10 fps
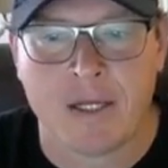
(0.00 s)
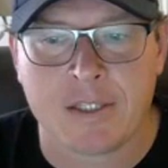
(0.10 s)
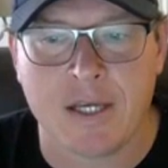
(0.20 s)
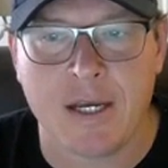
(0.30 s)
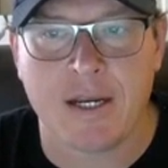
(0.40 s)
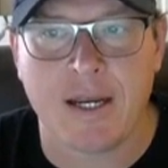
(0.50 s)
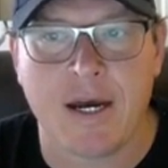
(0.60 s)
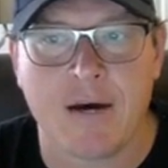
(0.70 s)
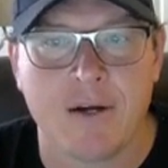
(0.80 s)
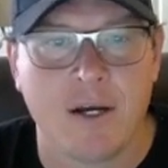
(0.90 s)
So
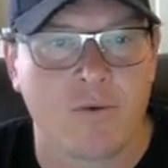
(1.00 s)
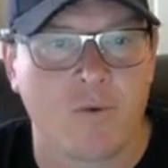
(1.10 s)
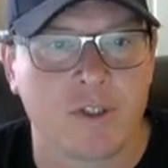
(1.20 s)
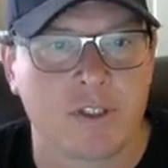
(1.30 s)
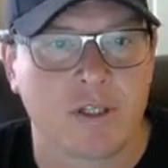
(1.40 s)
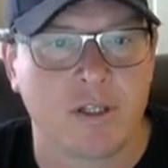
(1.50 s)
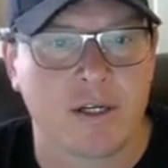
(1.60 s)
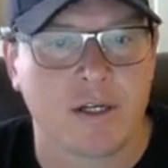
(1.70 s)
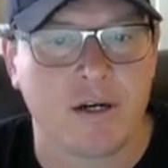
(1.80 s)
anyhow, we just click